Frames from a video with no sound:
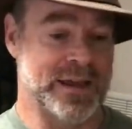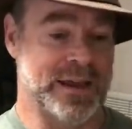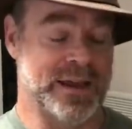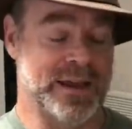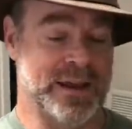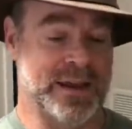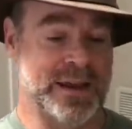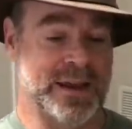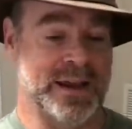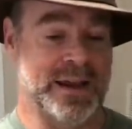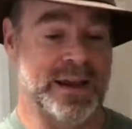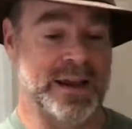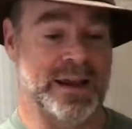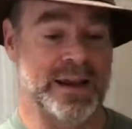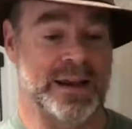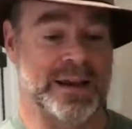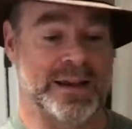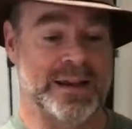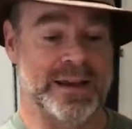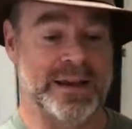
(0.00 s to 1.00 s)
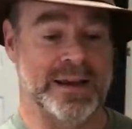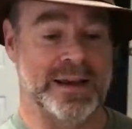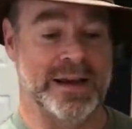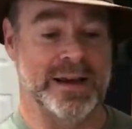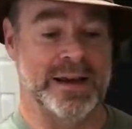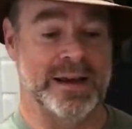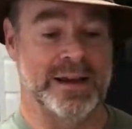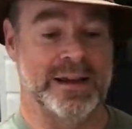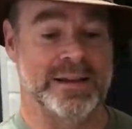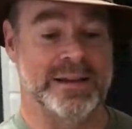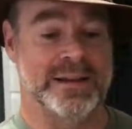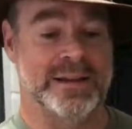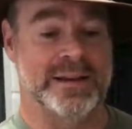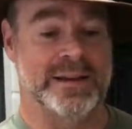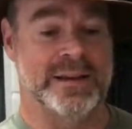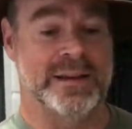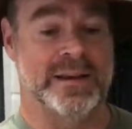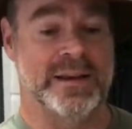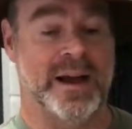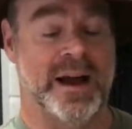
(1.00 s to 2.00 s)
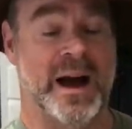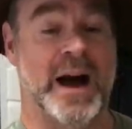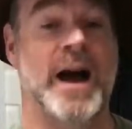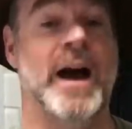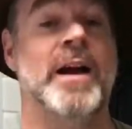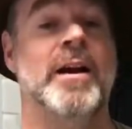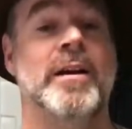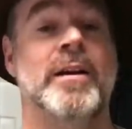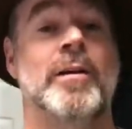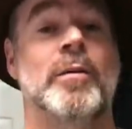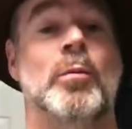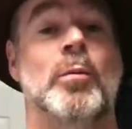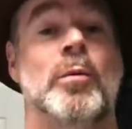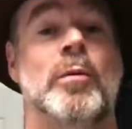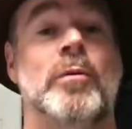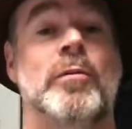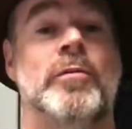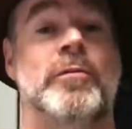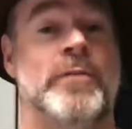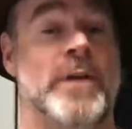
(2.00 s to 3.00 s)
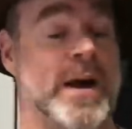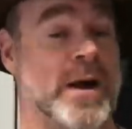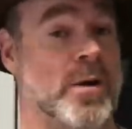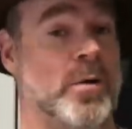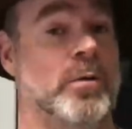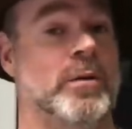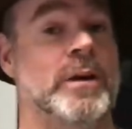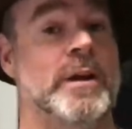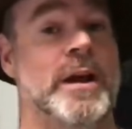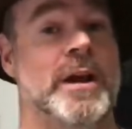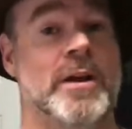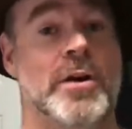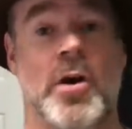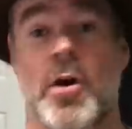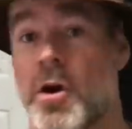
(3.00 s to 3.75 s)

And uh, I found an